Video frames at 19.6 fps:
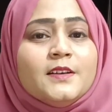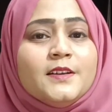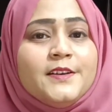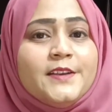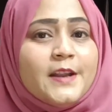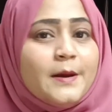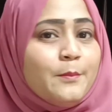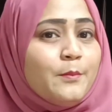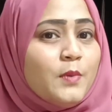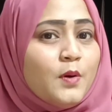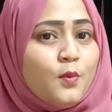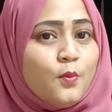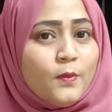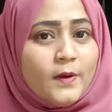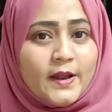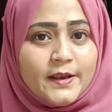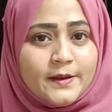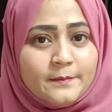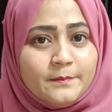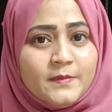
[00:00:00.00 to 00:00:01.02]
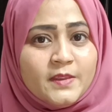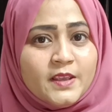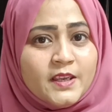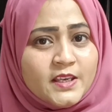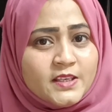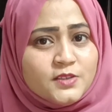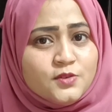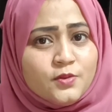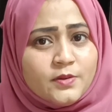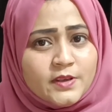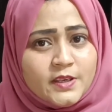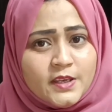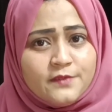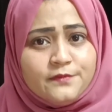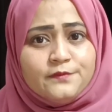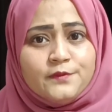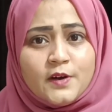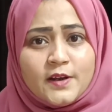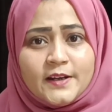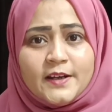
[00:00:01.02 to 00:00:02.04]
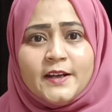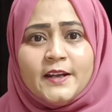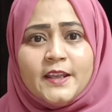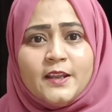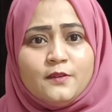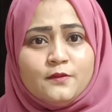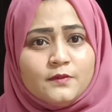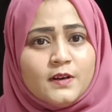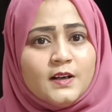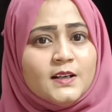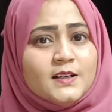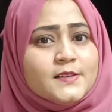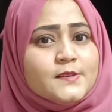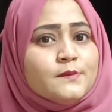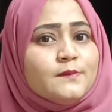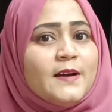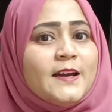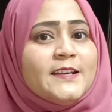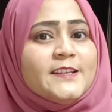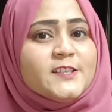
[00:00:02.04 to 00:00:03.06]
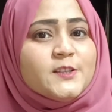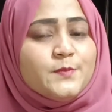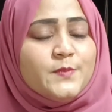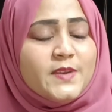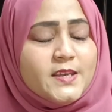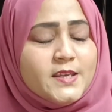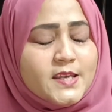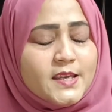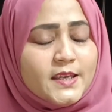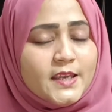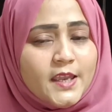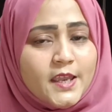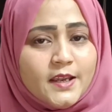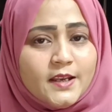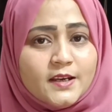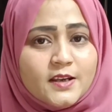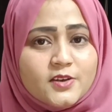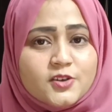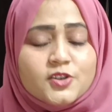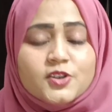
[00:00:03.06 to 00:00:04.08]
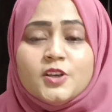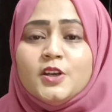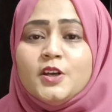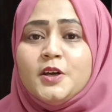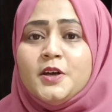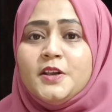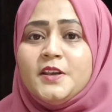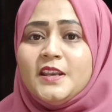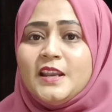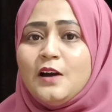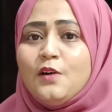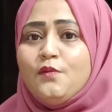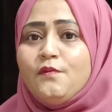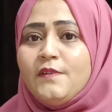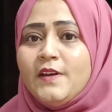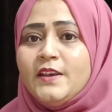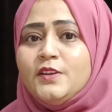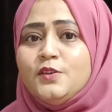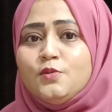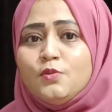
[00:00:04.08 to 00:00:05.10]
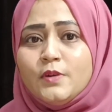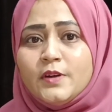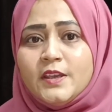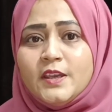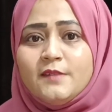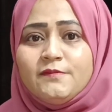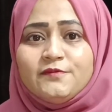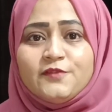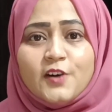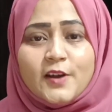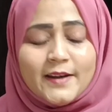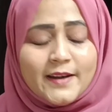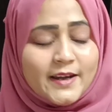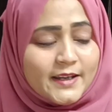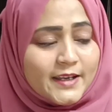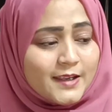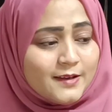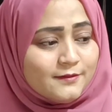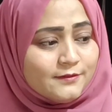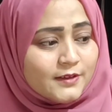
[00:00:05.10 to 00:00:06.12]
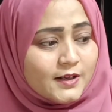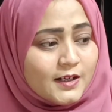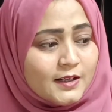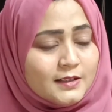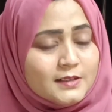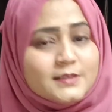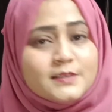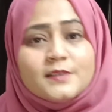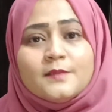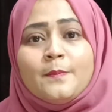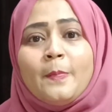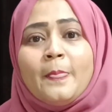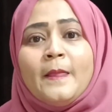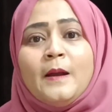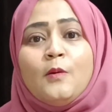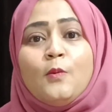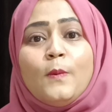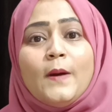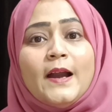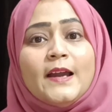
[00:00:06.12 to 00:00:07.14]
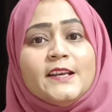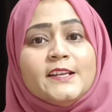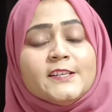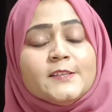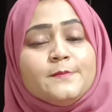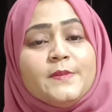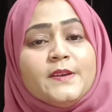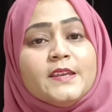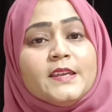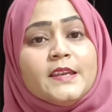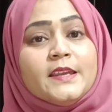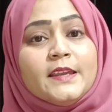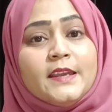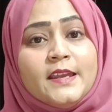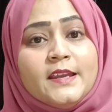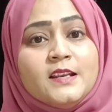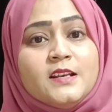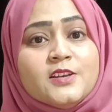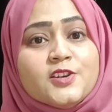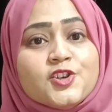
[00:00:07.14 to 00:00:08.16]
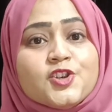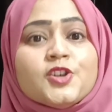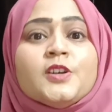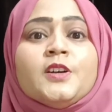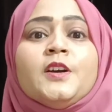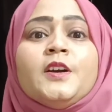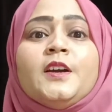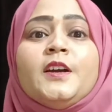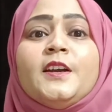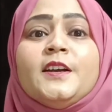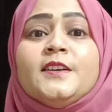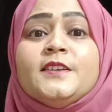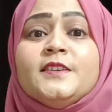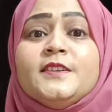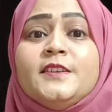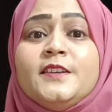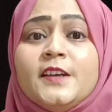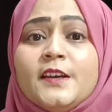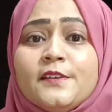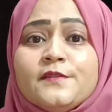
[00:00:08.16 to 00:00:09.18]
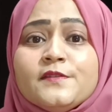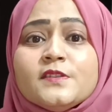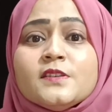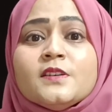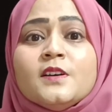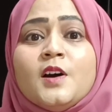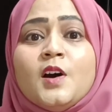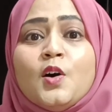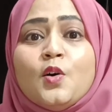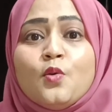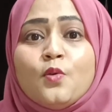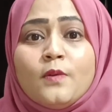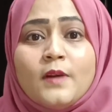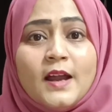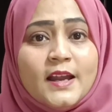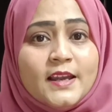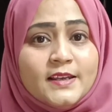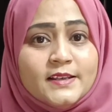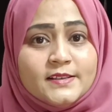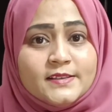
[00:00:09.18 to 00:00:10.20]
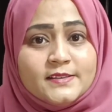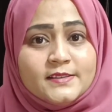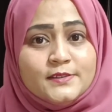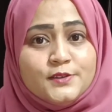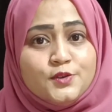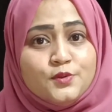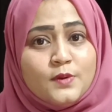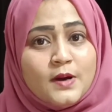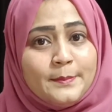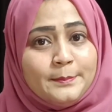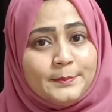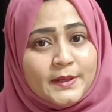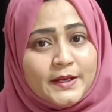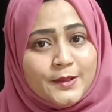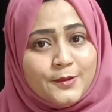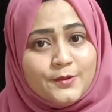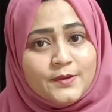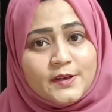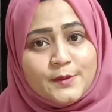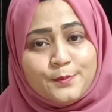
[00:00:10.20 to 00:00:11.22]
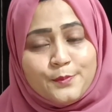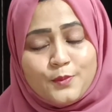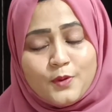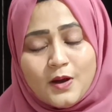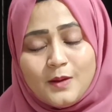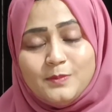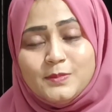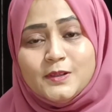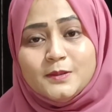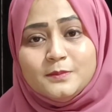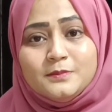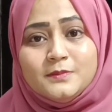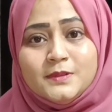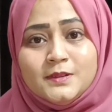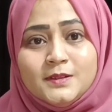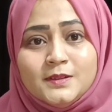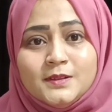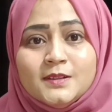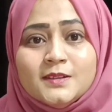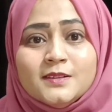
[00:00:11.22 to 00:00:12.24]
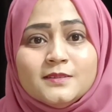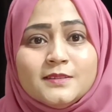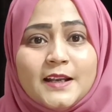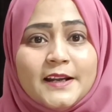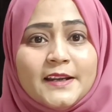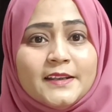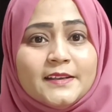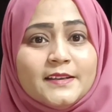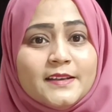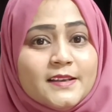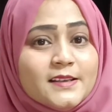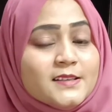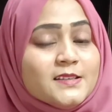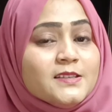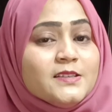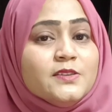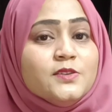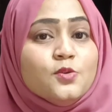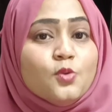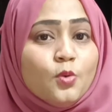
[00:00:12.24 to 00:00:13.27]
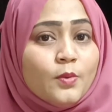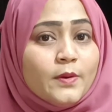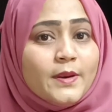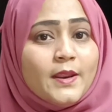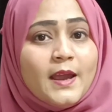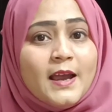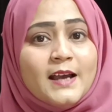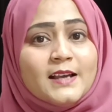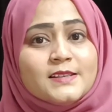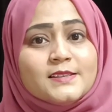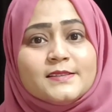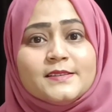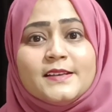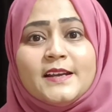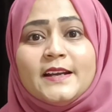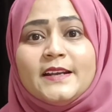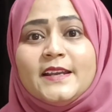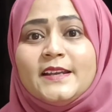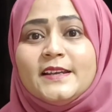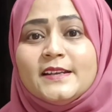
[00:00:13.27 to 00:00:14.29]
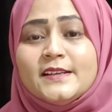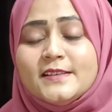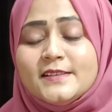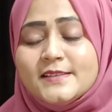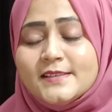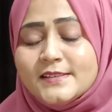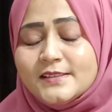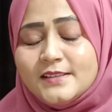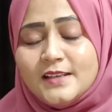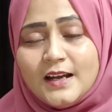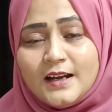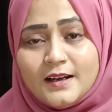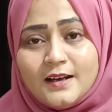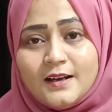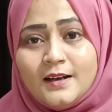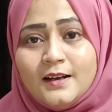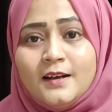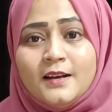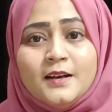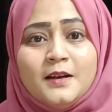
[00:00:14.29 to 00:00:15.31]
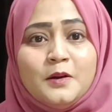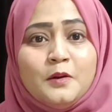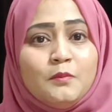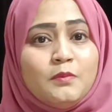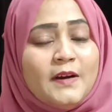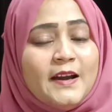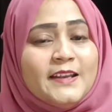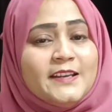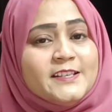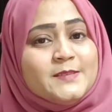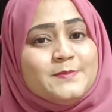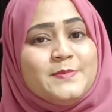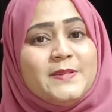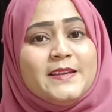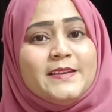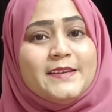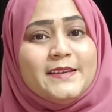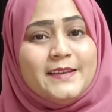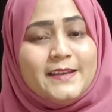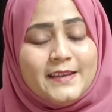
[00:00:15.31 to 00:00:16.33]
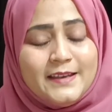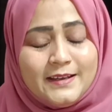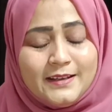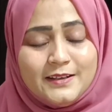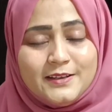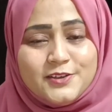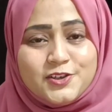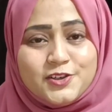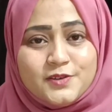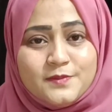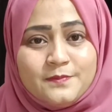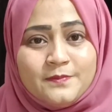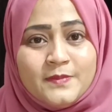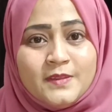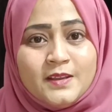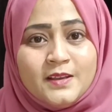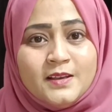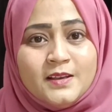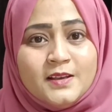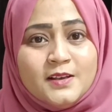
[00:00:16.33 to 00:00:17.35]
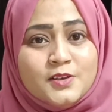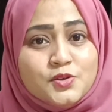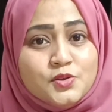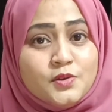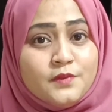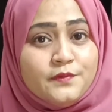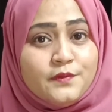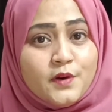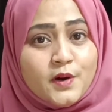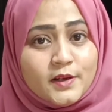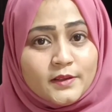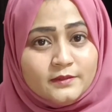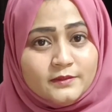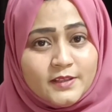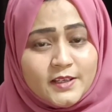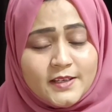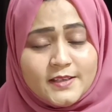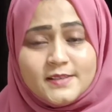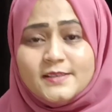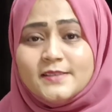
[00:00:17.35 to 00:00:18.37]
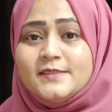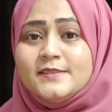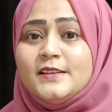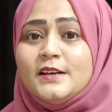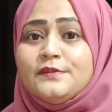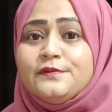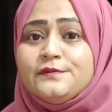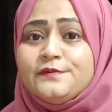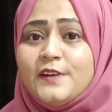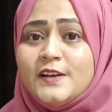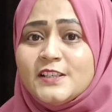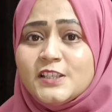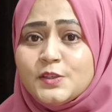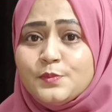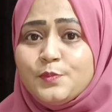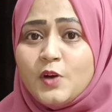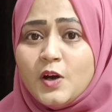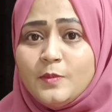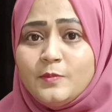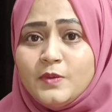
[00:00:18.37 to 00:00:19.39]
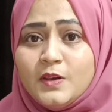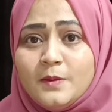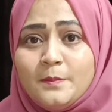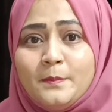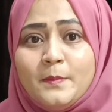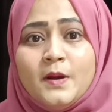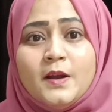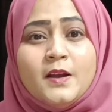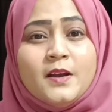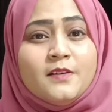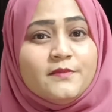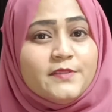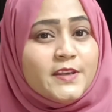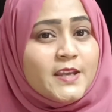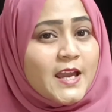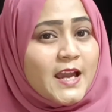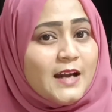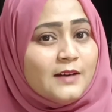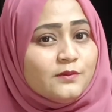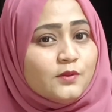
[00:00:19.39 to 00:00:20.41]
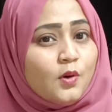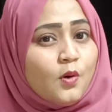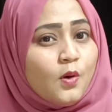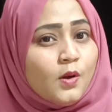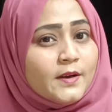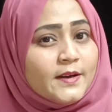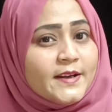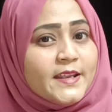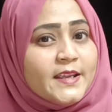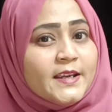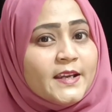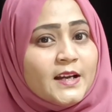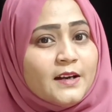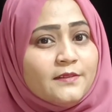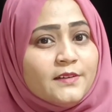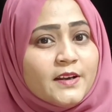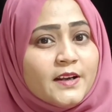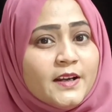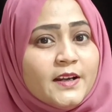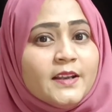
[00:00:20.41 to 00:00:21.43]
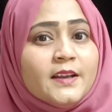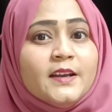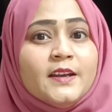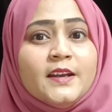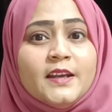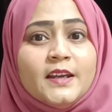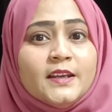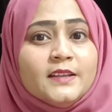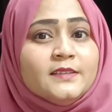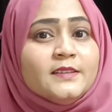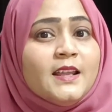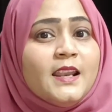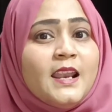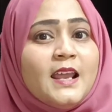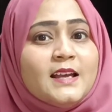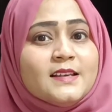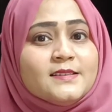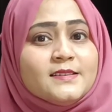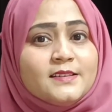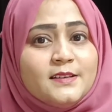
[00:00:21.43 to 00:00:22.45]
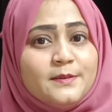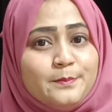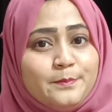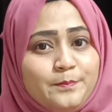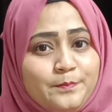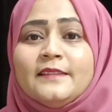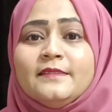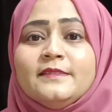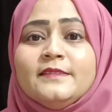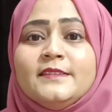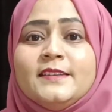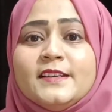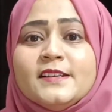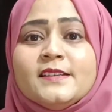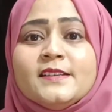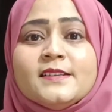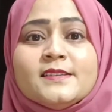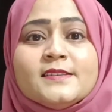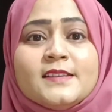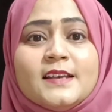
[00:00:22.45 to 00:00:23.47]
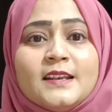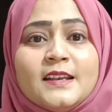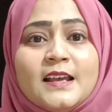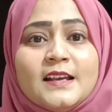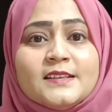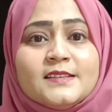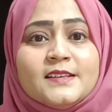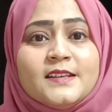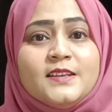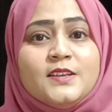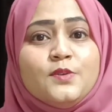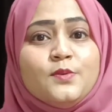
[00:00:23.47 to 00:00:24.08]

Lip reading: Number one is you keep forgetting words while speaking English. Now when you keep forgetting words while speaking English, it gives rise to a particular problem that is known as getting stuck while speaking English. So for this, the first problem we have already covered it in the lesson, and this is the lesson.